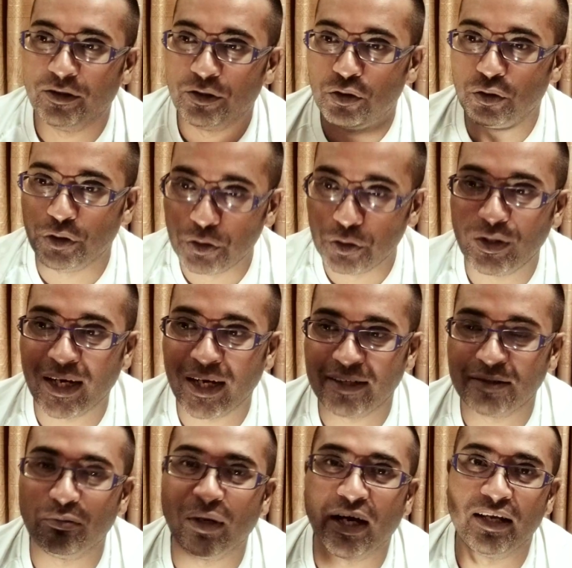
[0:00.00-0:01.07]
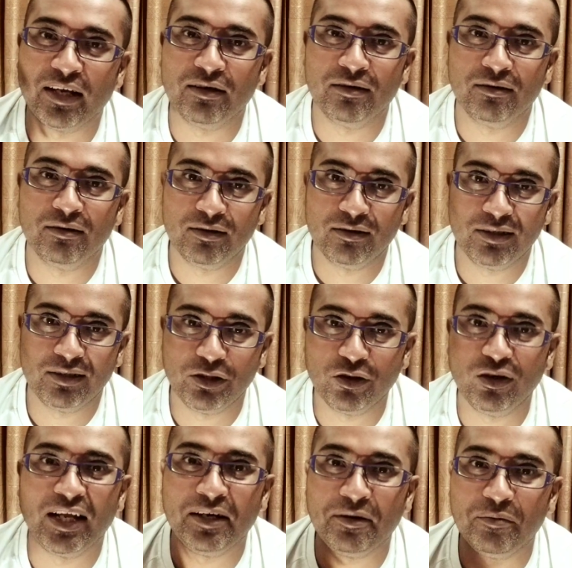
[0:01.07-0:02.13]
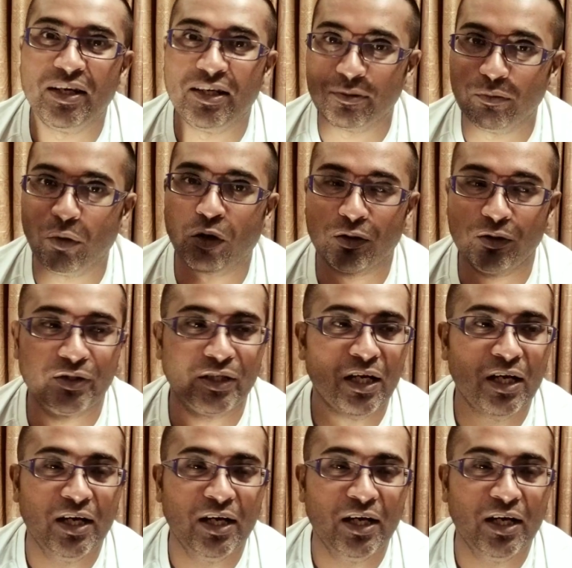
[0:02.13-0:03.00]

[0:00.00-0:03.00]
to you guys by, you know, lending me his bottles.